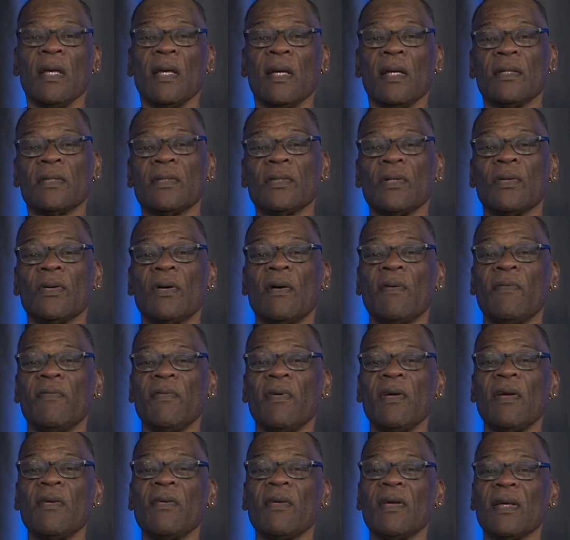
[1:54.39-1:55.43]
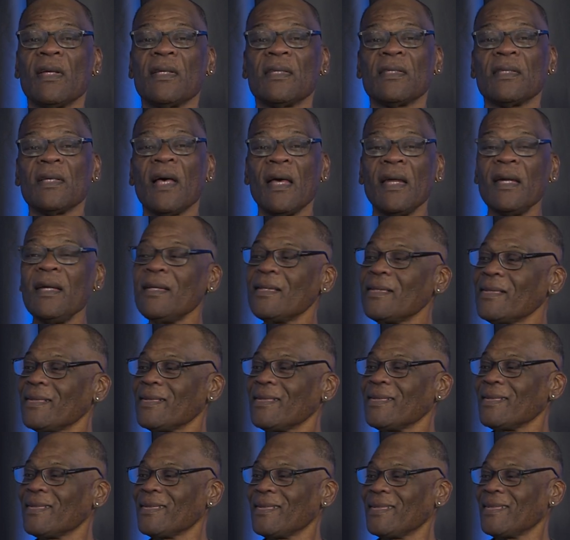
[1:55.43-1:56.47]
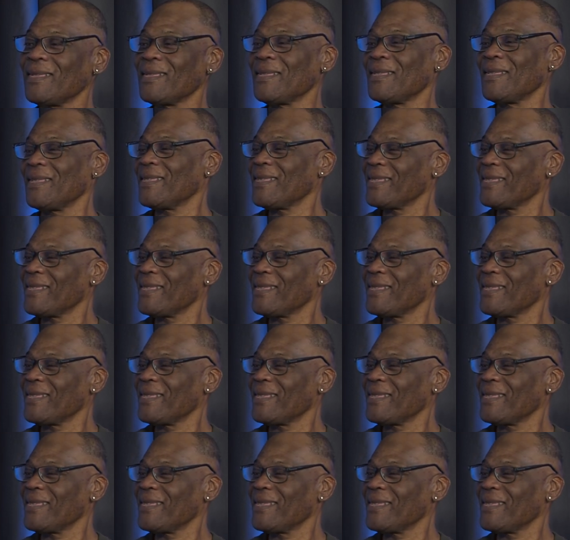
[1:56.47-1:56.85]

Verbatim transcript: And so I'm very excited to